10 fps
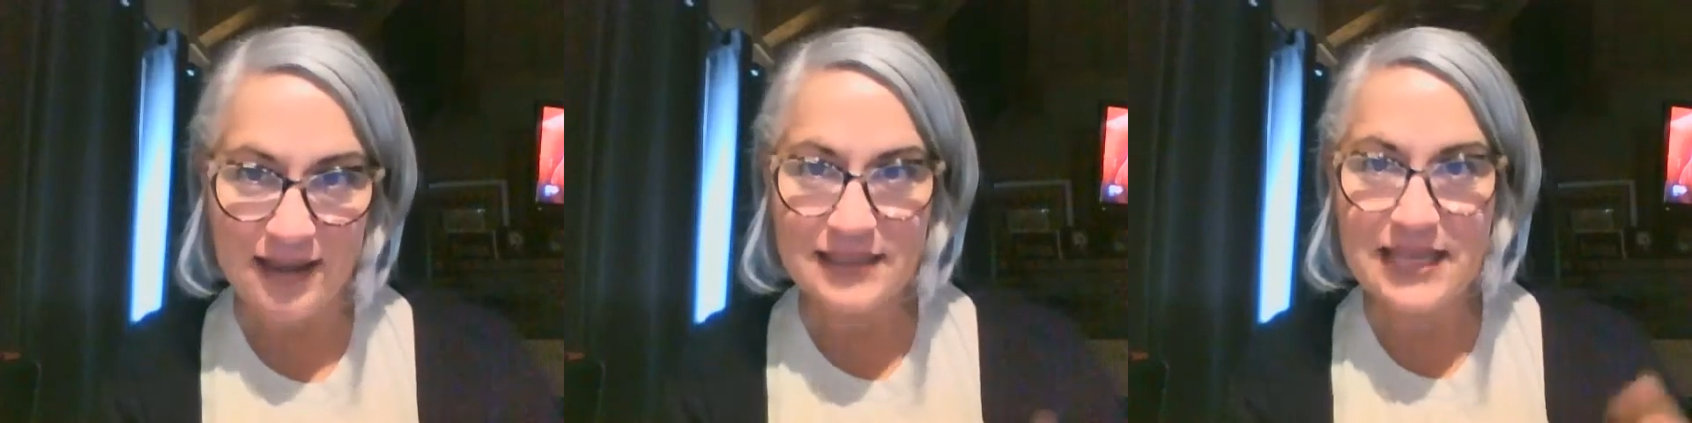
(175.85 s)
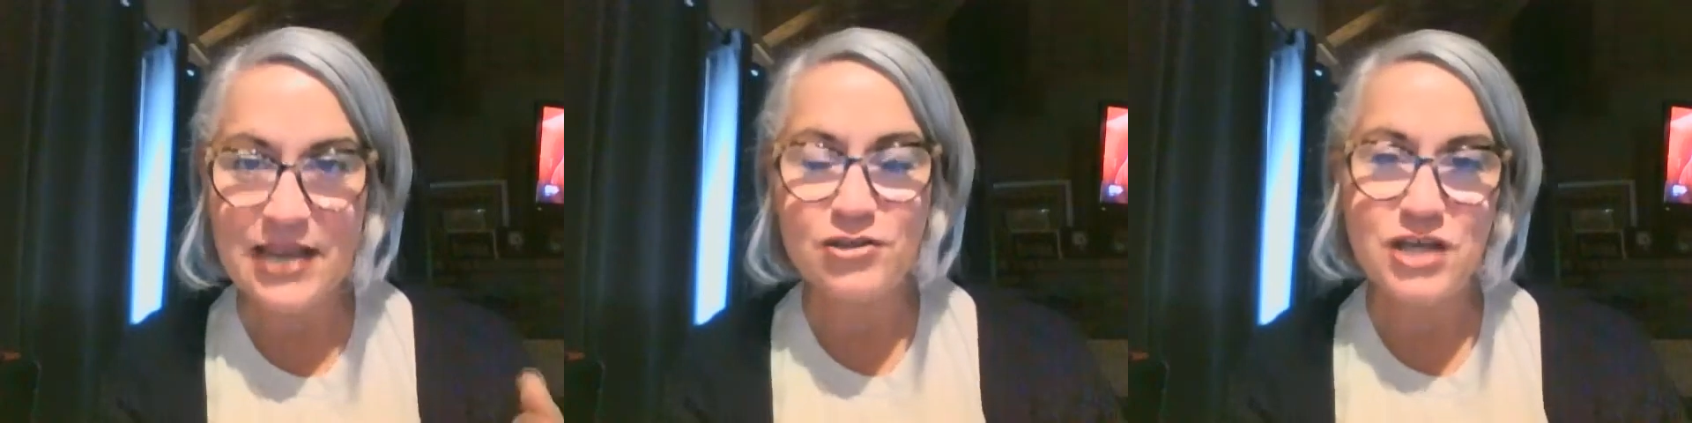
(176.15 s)

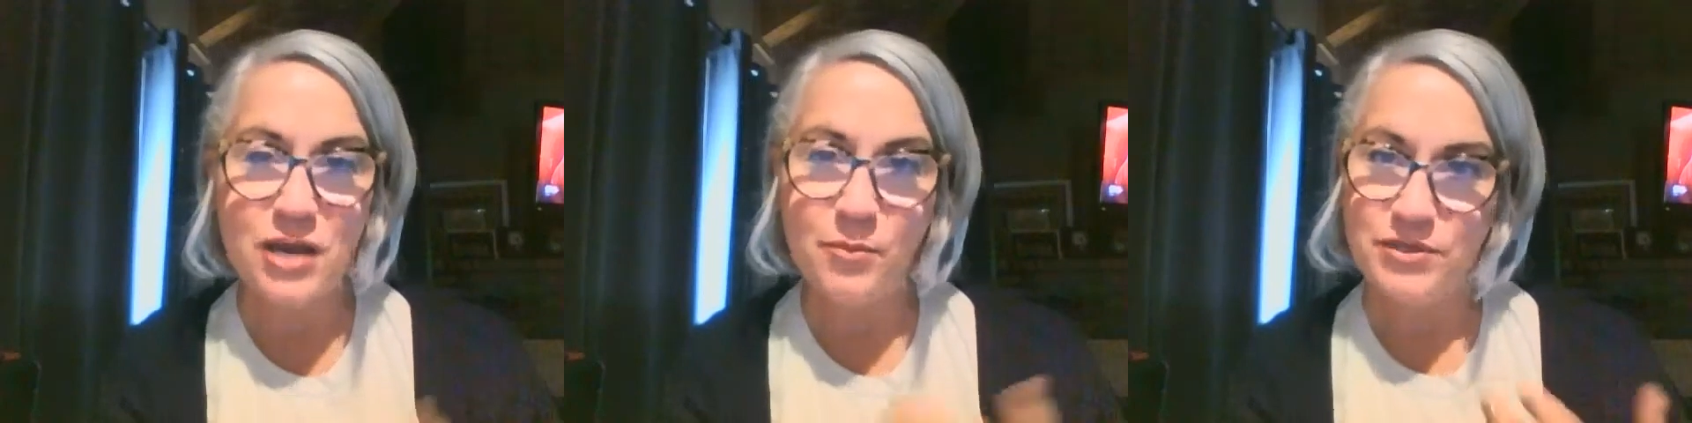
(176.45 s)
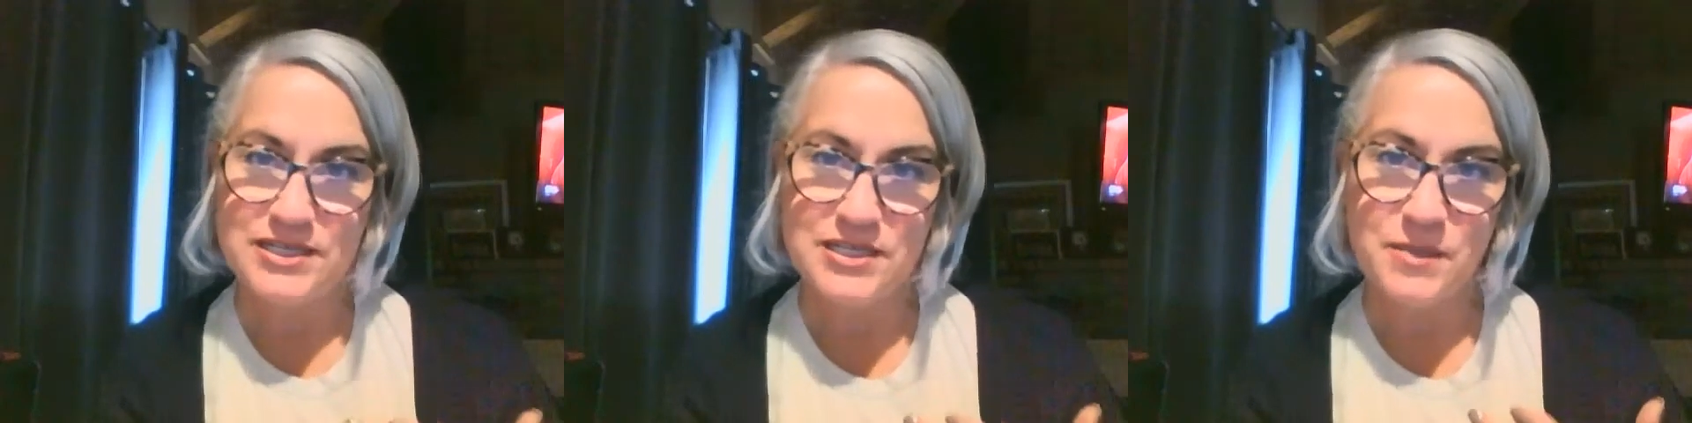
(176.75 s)
Let your child
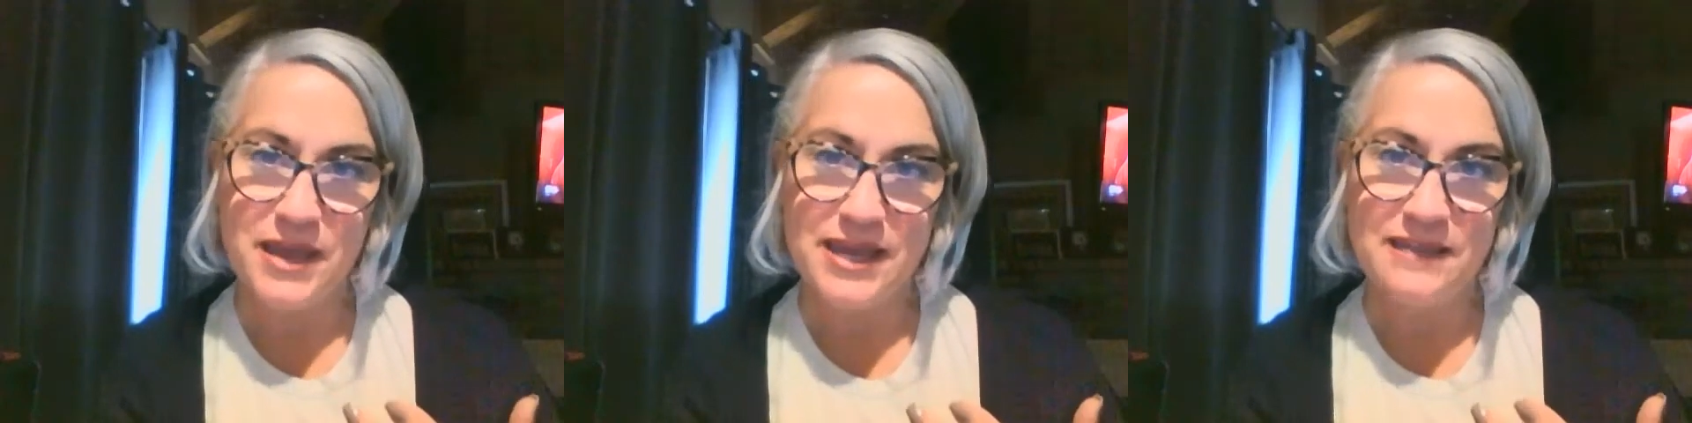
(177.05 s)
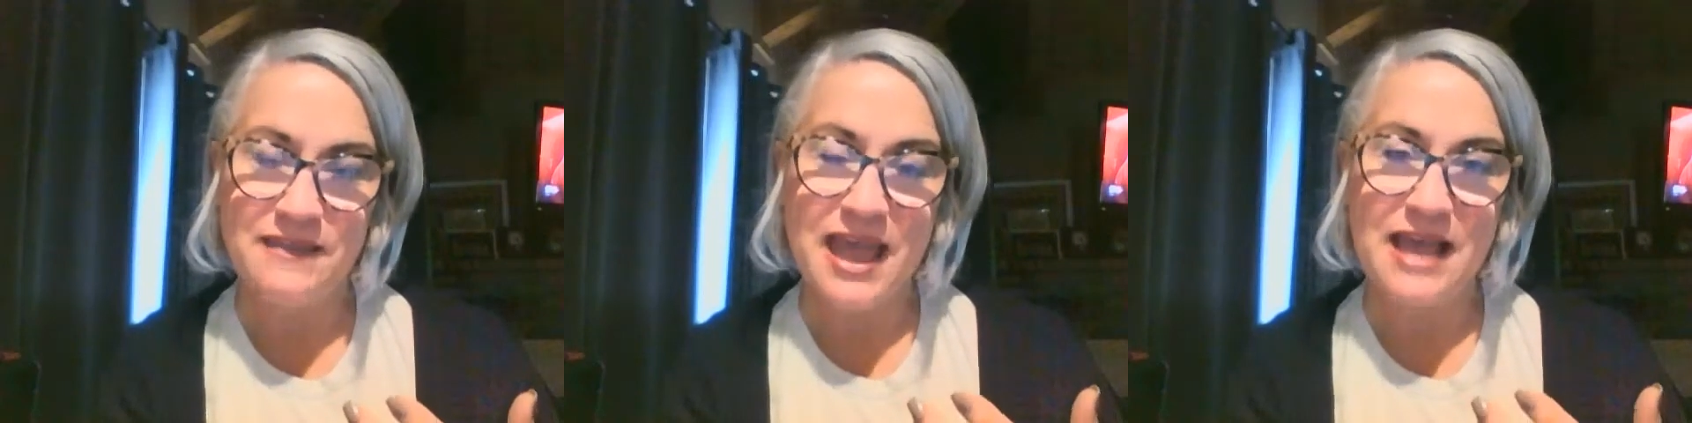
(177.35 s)
participate
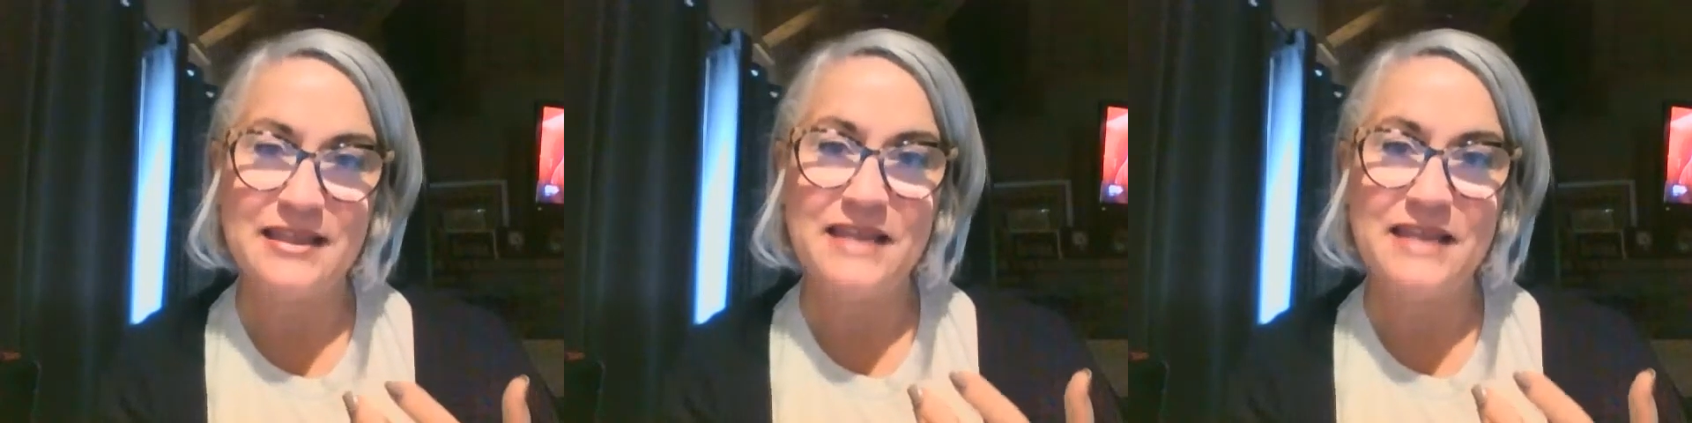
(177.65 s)
in that.